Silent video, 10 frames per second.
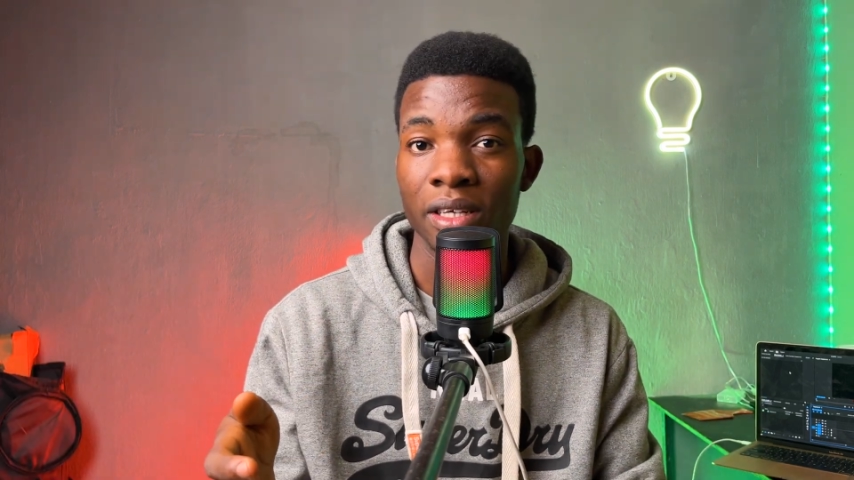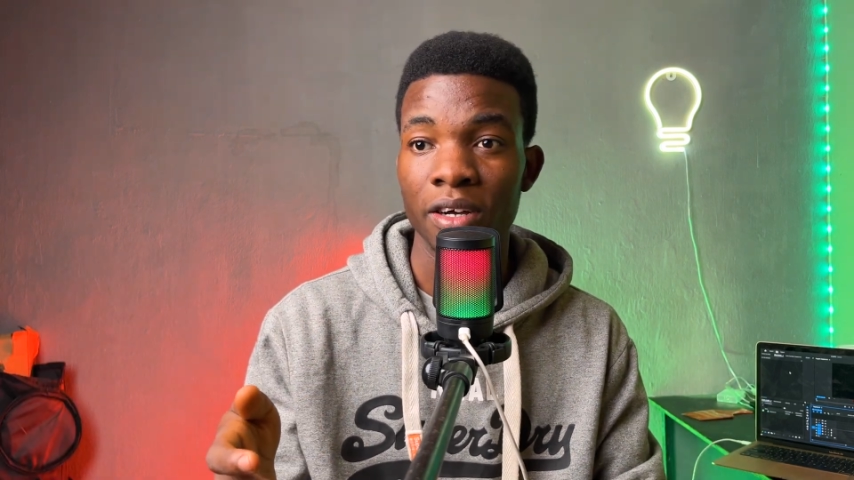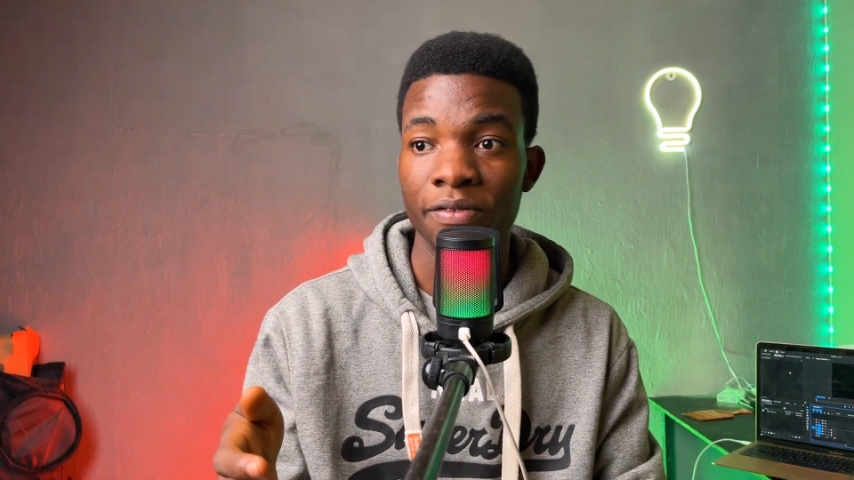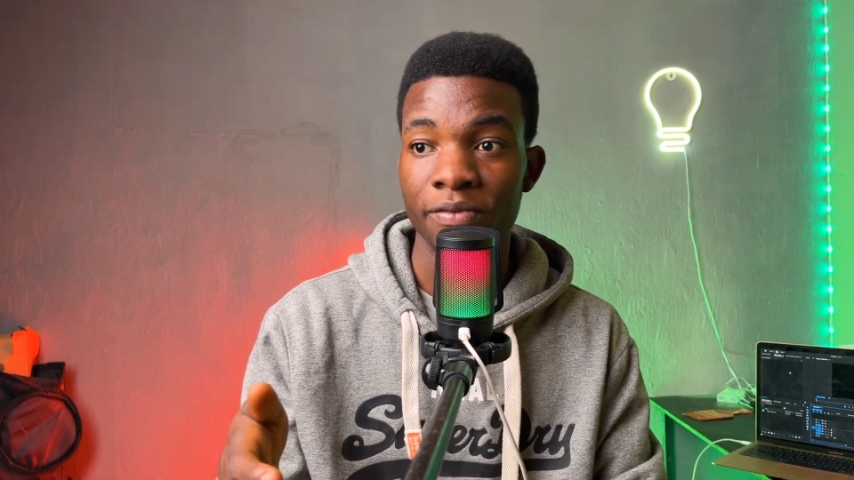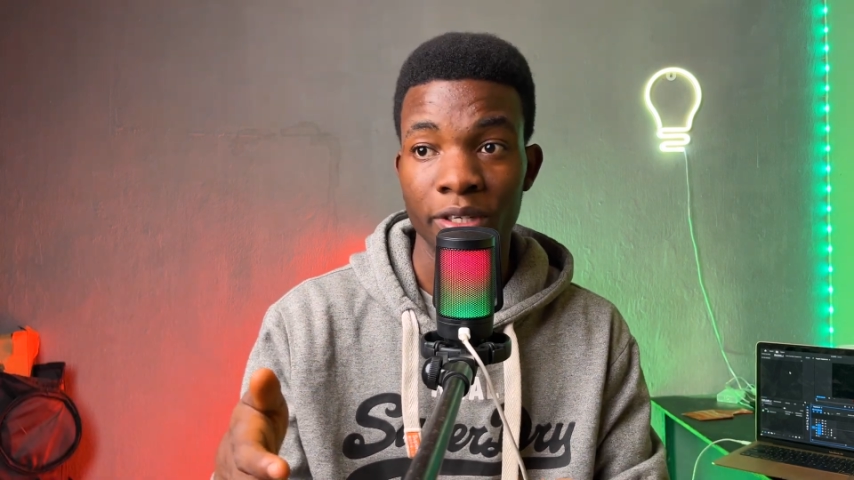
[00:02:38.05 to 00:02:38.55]

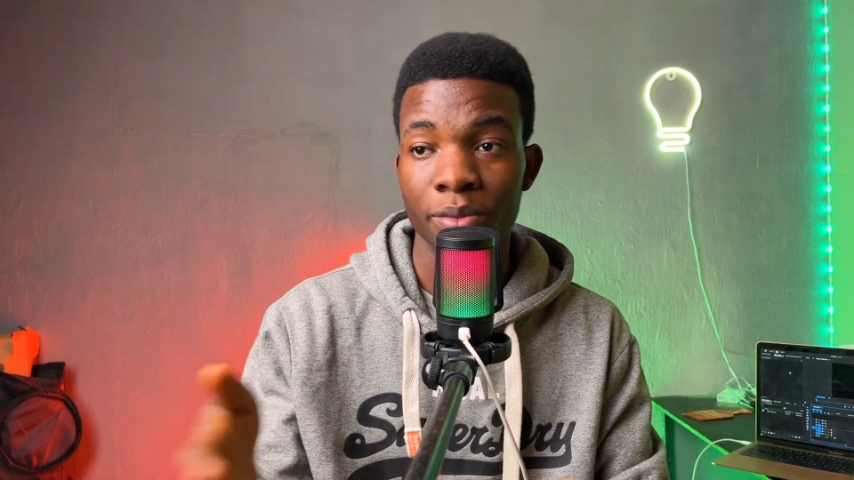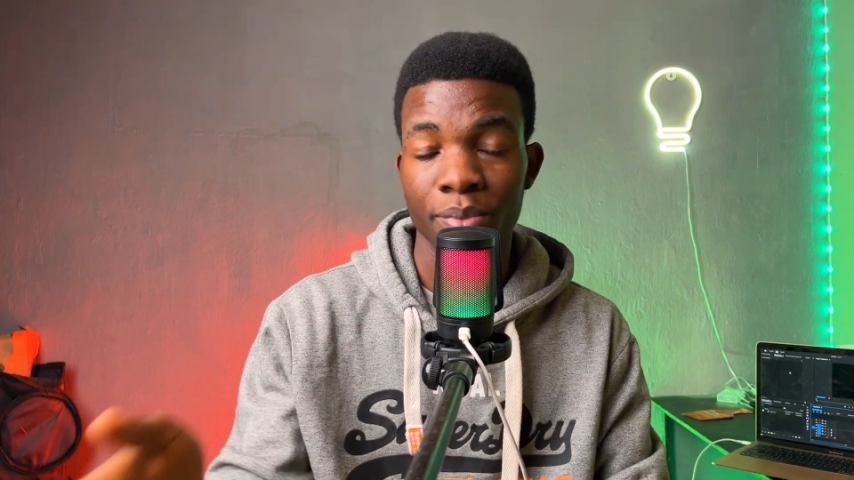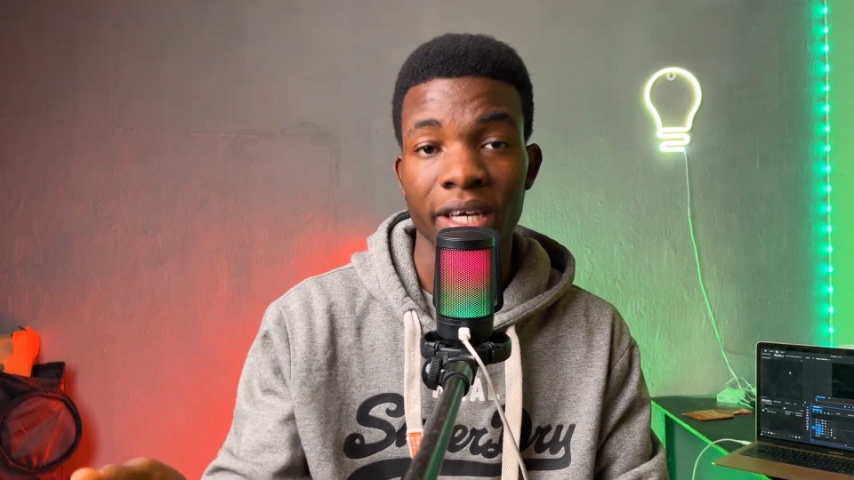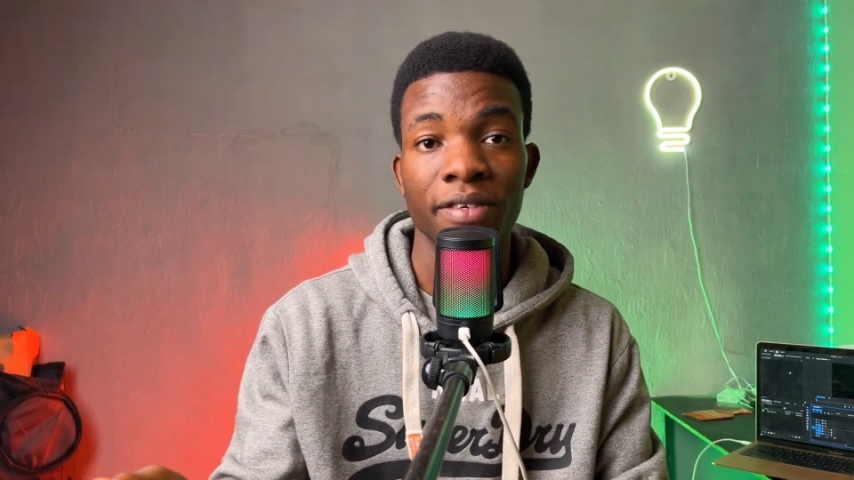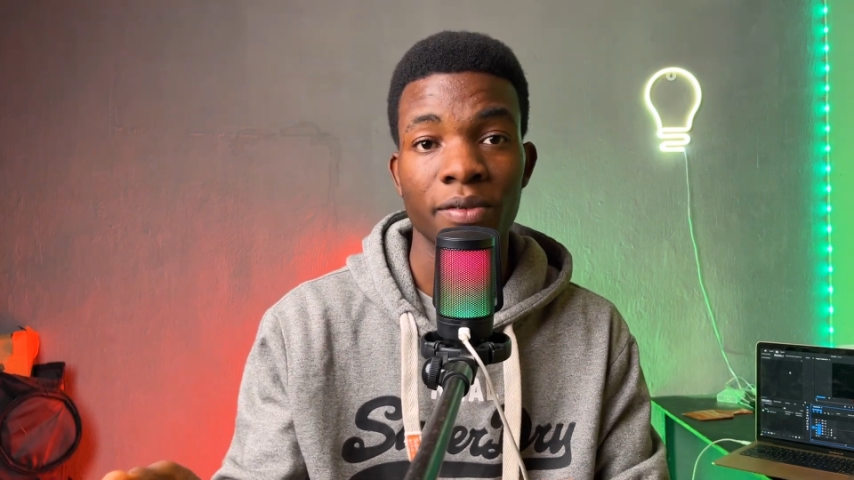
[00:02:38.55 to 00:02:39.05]
of, you know,
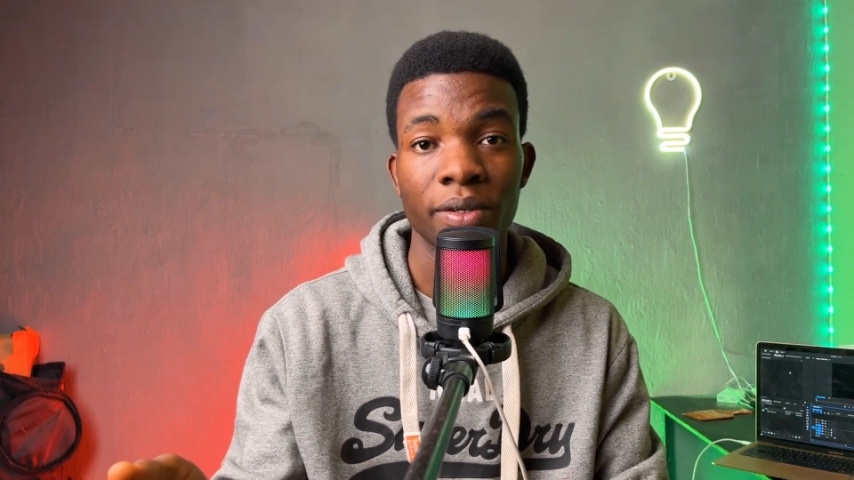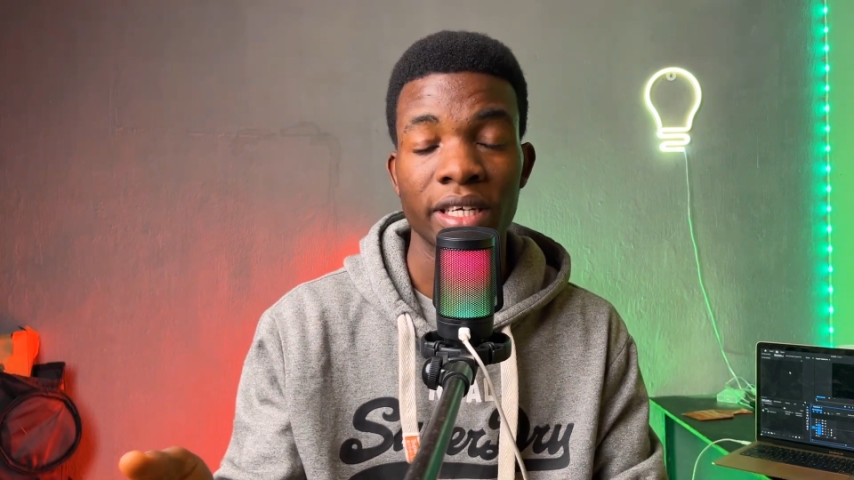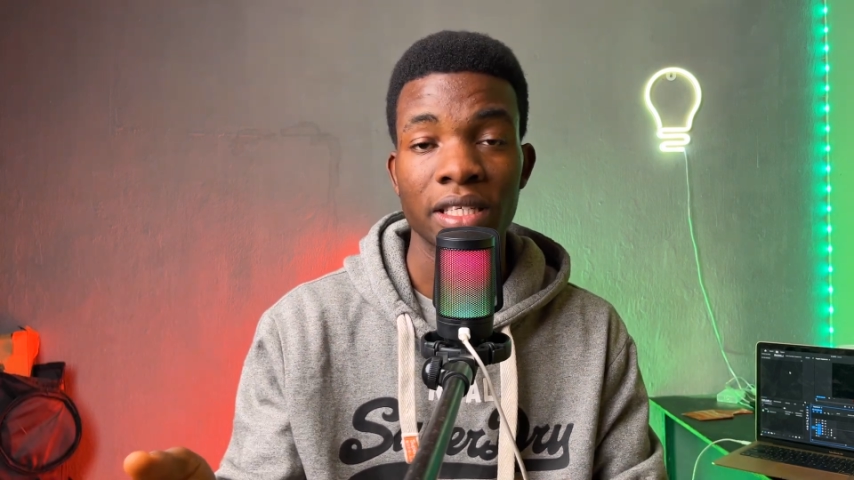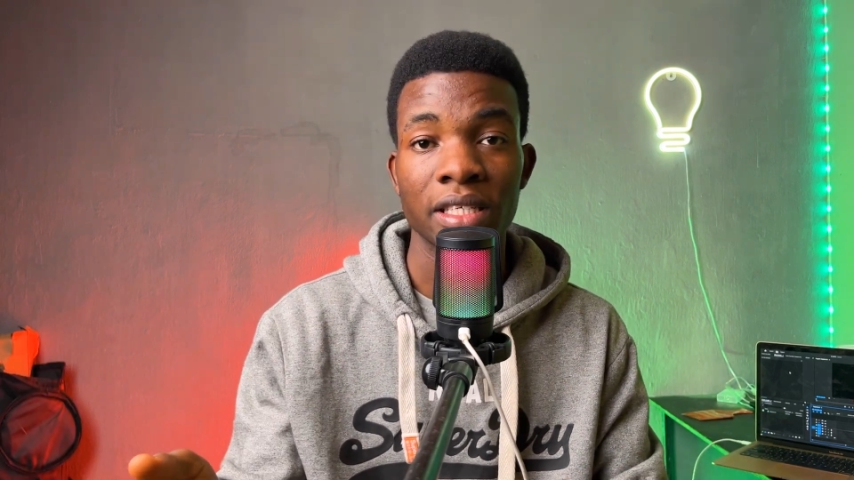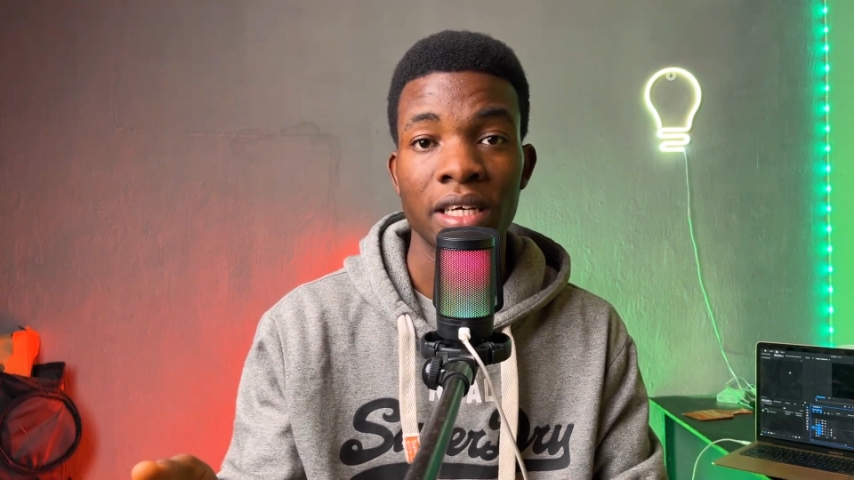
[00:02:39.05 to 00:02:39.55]
paying for
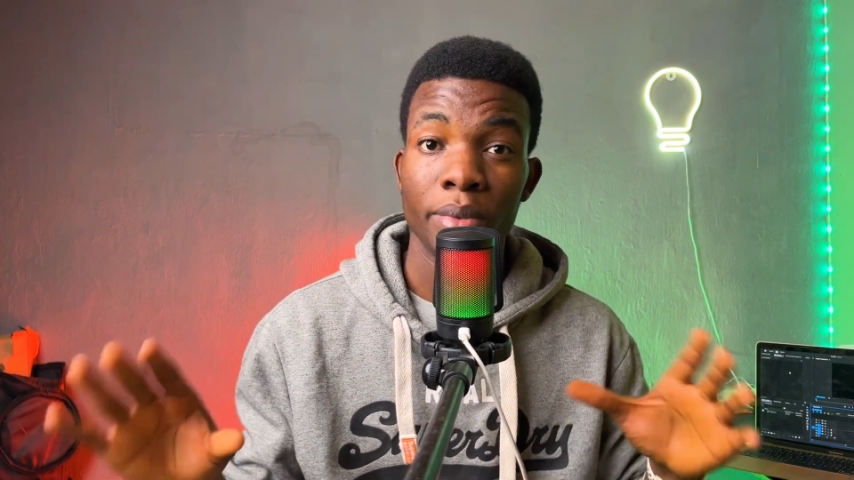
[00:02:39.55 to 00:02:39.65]
this.